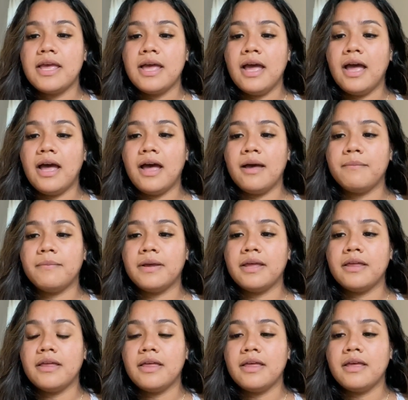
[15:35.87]

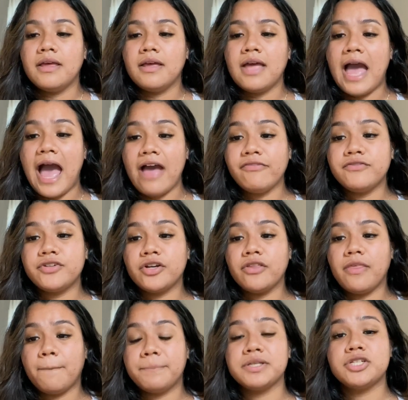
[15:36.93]
after
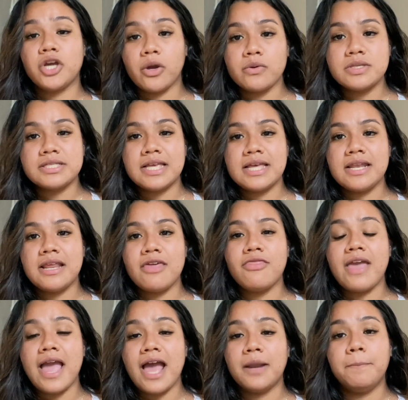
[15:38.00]
the Pitocin,
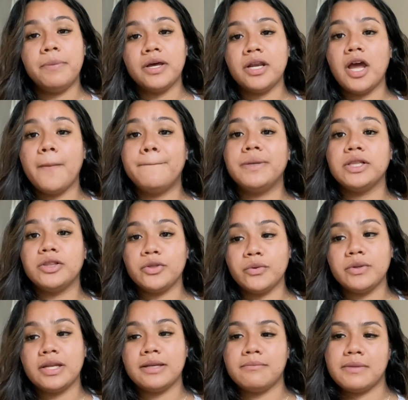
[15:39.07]
they had put a
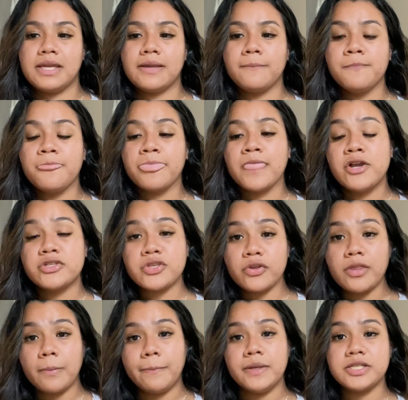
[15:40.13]
balloon in me. So
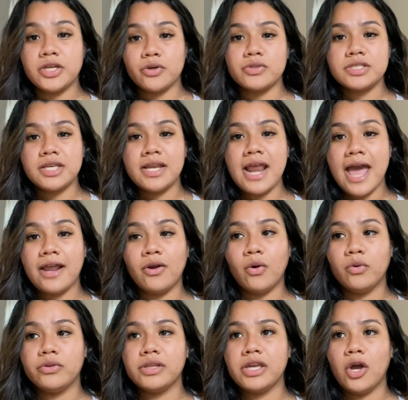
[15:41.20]
the Pitocin had
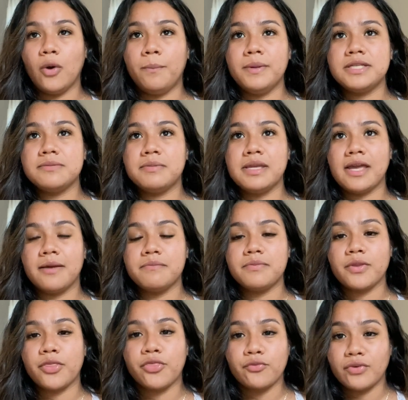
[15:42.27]
only opened me up
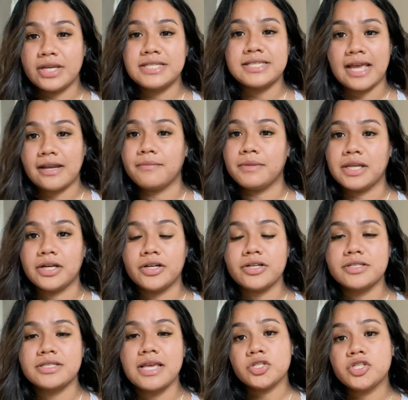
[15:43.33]
3
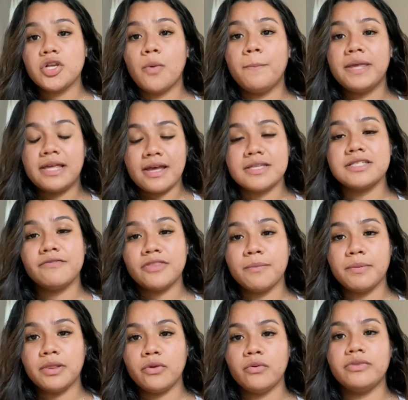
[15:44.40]
centimeters. So because of the
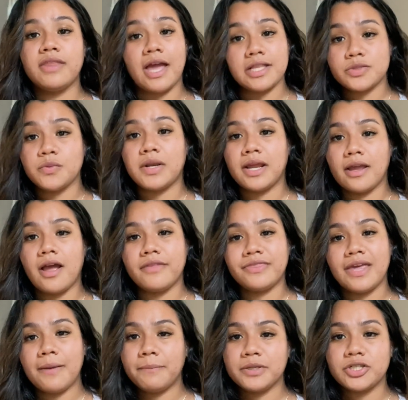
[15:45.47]
balloon, that's when I got the
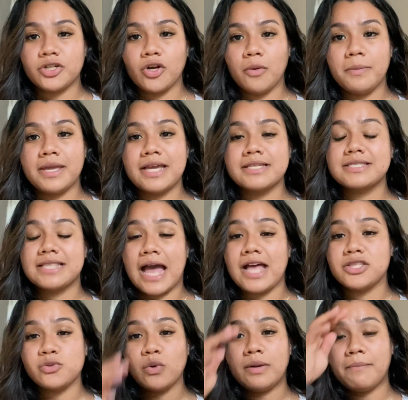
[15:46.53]
epidural, because
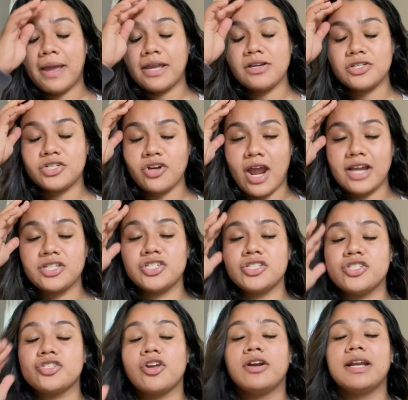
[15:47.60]
that's when my
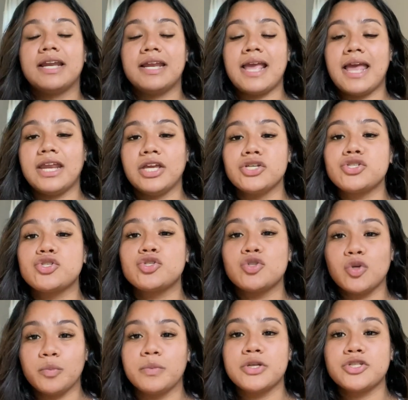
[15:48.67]
contractions started getting
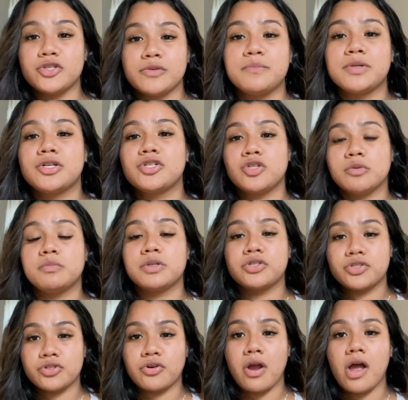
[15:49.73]
super, super, super
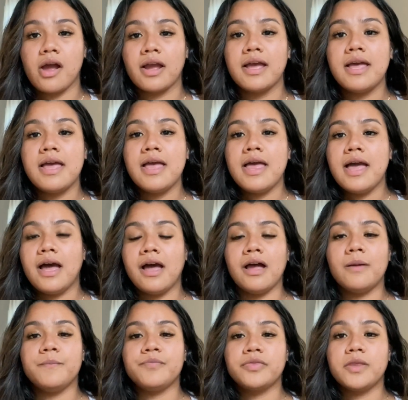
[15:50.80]
strong.
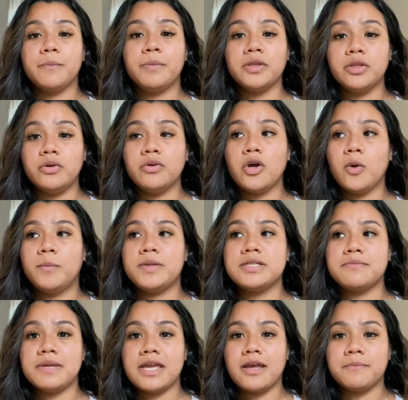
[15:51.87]
The balloon opened
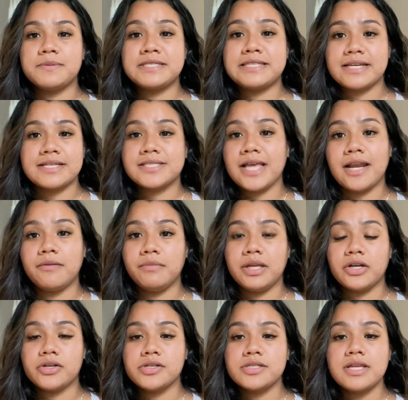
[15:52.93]
me up 6
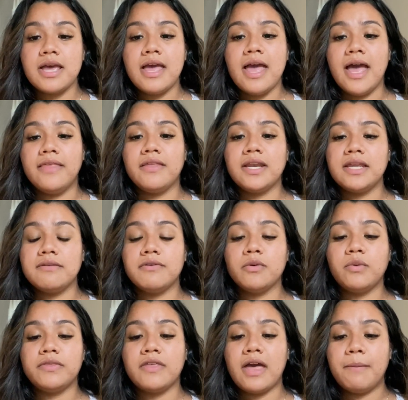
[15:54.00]
centimeters. And then even
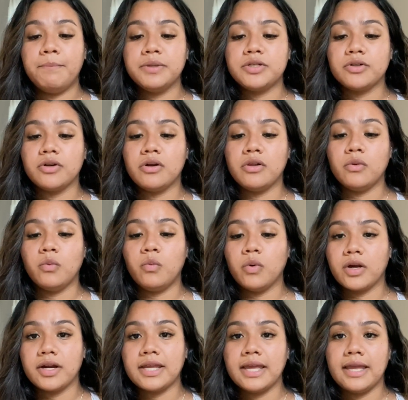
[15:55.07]
with the epidural
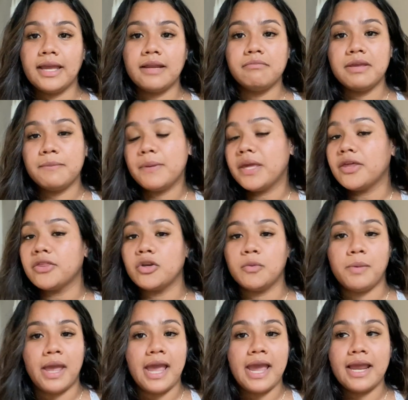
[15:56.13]
working and me being through
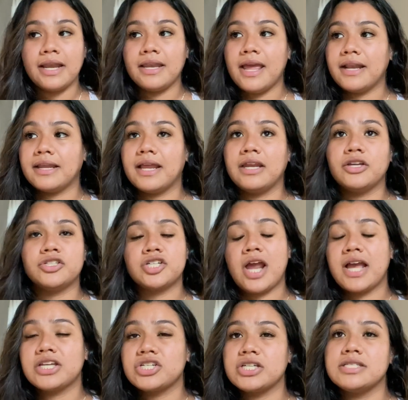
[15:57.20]
pain and getting
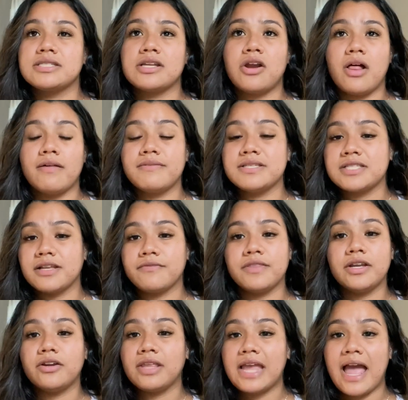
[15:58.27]
contractions and all this stuff,
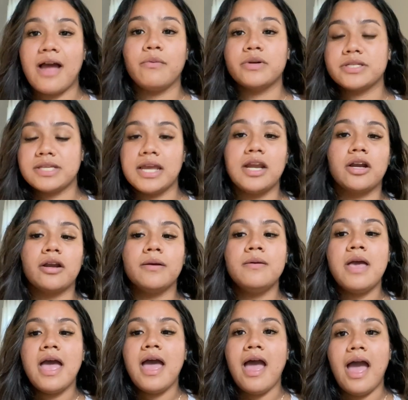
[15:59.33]
literally hours later,
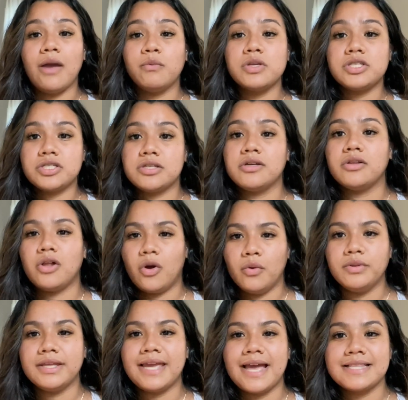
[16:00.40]
I was still
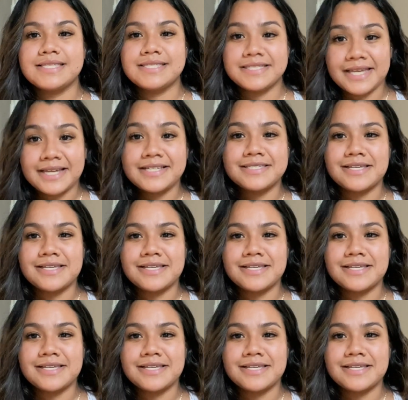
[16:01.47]
only at 6